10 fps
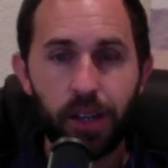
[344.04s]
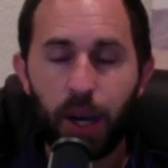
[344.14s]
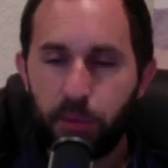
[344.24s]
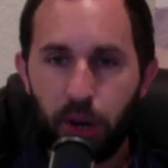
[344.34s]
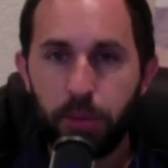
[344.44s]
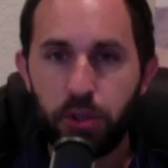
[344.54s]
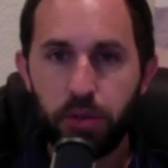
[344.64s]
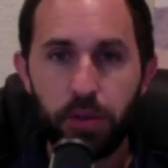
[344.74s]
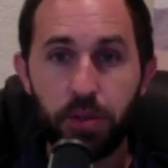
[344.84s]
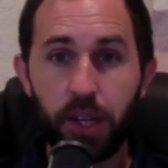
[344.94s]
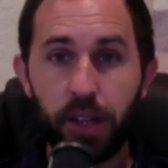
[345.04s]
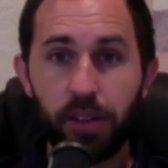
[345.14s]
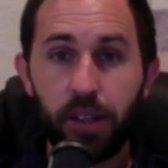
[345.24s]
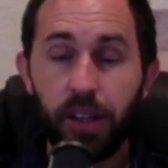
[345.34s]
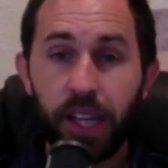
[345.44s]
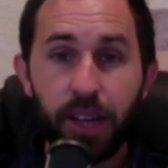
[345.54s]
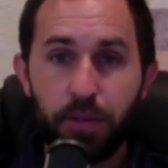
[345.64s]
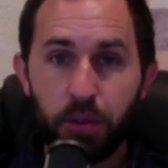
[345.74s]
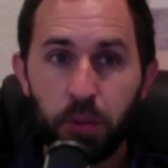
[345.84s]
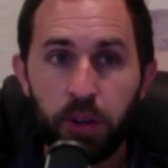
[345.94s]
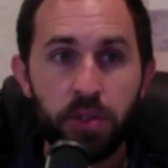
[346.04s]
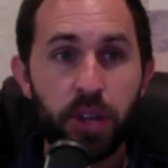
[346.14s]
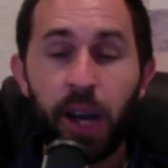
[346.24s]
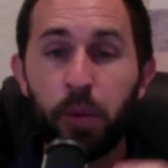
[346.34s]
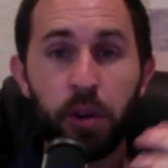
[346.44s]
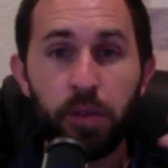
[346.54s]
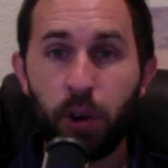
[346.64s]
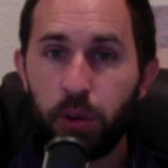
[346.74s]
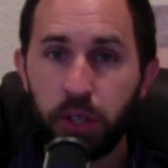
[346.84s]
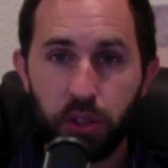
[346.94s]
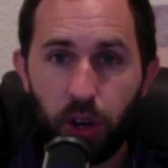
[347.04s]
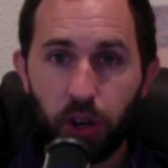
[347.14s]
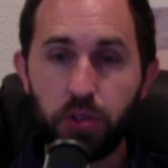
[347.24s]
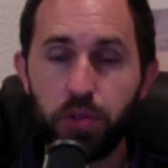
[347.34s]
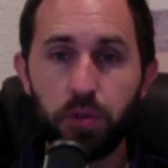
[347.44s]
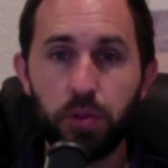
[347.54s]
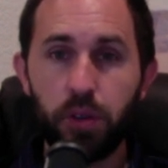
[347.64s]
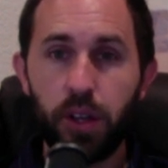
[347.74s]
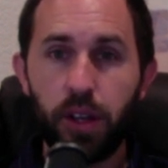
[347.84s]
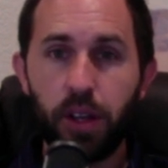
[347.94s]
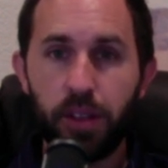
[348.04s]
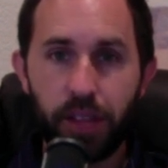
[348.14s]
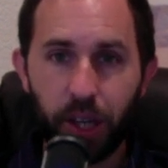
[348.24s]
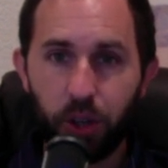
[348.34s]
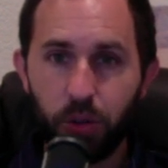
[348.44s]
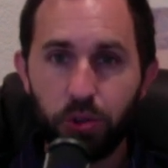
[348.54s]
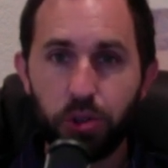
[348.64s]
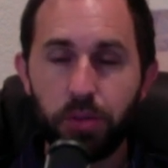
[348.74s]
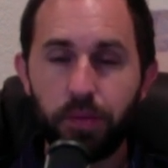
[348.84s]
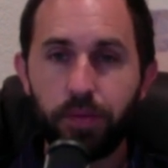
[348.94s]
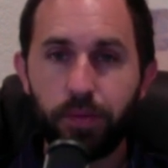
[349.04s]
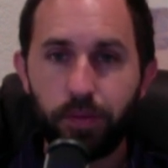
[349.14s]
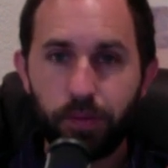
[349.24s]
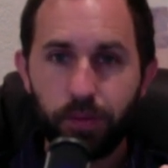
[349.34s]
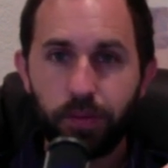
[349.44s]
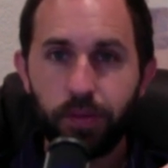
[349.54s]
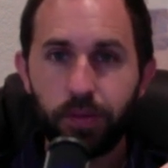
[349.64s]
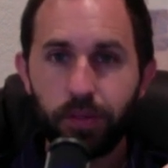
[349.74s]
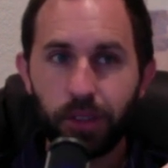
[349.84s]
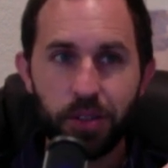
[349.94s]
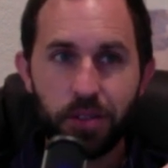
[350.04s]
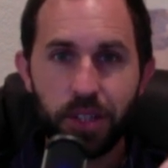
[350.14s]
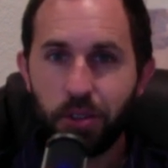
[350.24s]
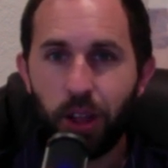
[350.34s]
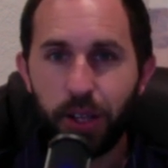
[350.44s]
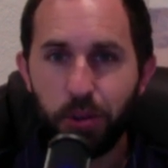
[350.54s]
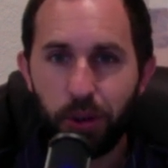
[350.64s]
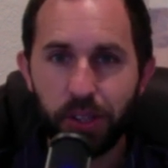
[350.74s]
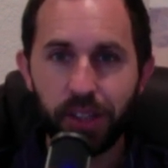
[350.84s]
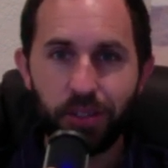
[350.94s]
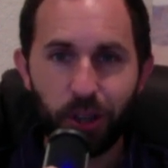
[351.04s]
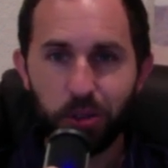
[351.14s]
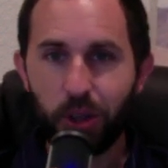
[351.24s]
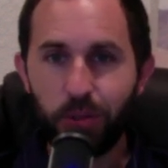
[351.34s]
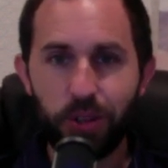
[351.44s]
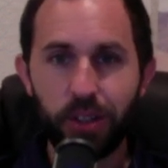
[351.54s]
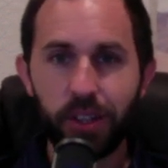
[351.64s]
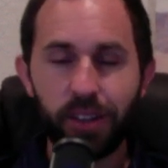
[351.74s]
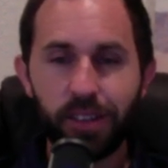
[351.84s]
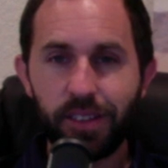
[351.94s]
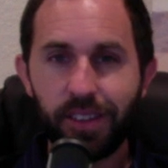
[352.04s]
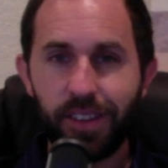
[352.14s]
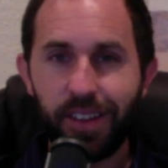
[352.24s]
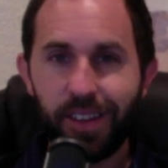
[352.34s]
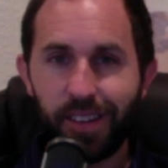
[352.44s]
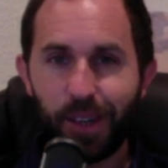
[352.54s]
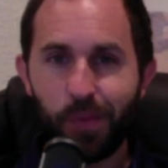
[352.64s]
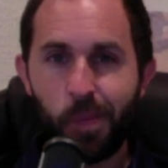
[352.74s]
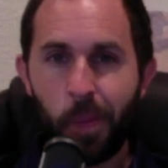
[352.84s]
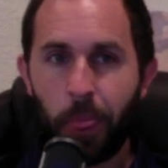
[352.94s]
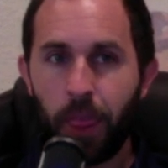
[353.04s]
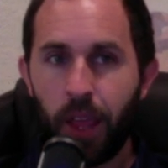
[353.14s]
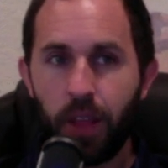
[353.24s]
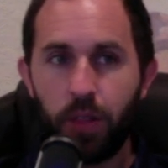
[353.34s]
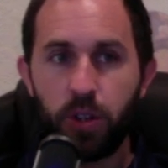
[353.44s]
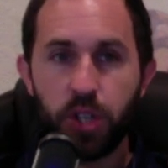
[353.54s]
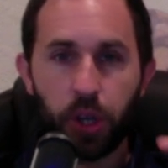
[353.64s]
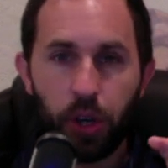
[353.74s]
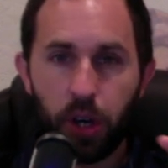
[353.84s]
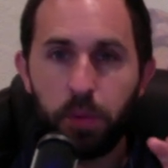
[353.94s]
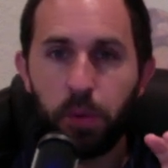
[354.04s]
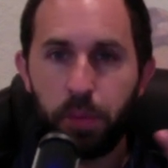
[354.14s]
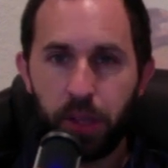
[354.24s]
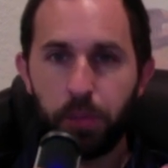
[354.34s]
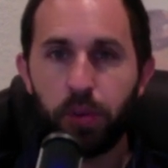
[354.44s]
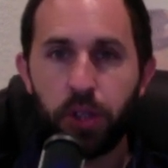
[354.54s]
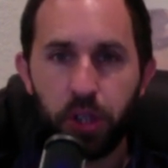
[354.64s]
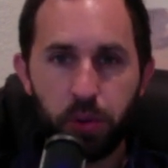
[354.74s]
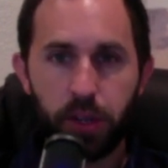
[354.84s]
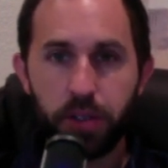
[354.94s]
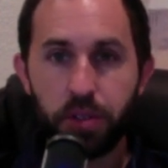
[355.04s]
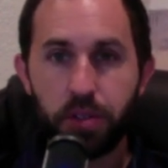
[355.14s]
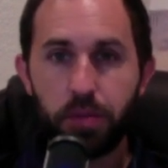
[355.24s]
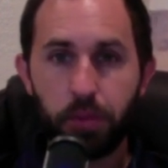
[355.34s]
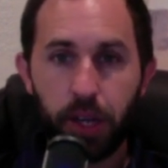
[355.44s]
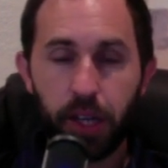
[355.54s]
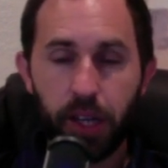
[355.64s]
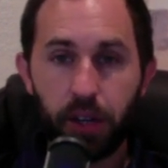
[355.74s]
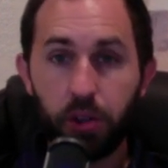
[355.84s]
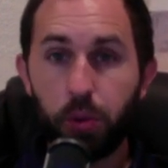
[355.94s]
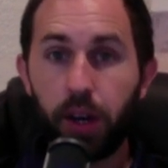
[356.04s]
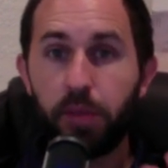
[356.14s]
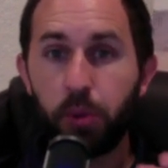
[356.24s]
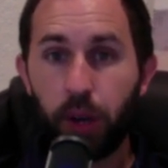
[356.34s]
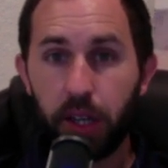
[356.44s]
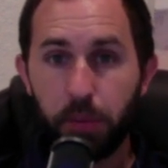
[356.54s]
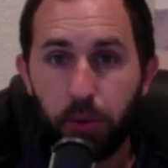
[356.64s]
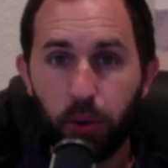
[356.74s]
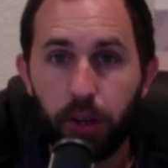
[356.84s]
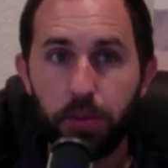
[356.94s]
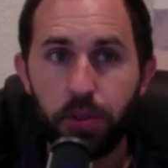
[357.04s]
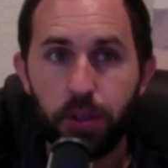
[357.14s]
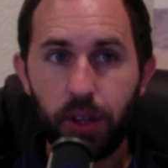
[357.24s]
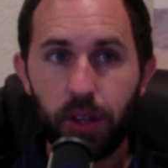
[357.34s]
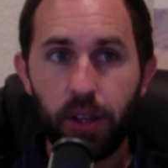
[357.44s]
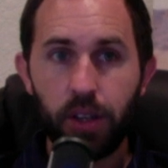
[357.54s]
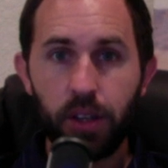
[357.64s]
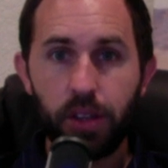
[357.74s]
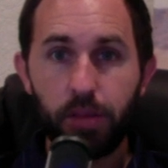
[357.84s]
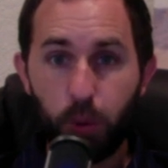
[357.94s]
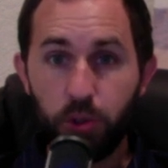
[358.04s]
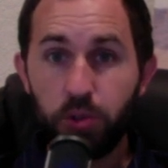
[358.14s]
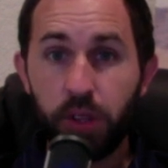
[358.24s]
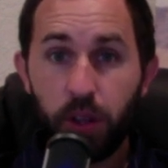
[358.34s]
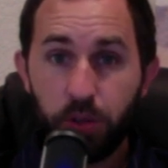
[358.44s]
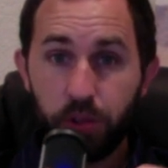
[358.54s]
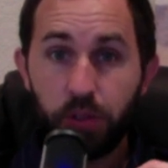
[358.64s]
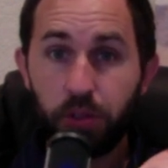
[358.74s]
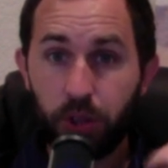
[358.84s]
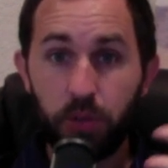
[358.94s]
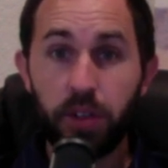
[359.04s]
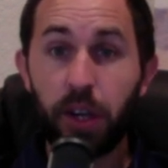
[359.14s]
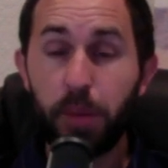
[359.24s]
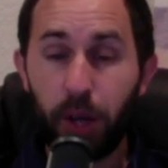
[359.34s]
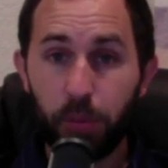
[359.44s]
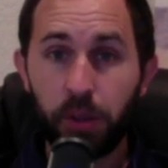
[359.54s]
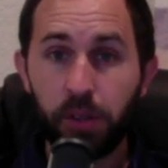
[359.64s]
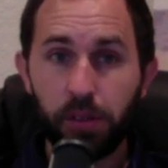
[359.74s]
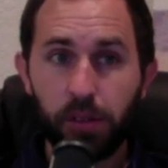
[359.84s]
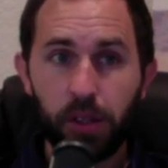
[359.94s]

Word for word: I promise you there's not. If there was, I would have already talked to that coach, because that's all I do all day, talk to coaches all day, right? There's a couple people in the U.S. right now who have Bugatti programs. Fortunately, those are coaches that I've been helping.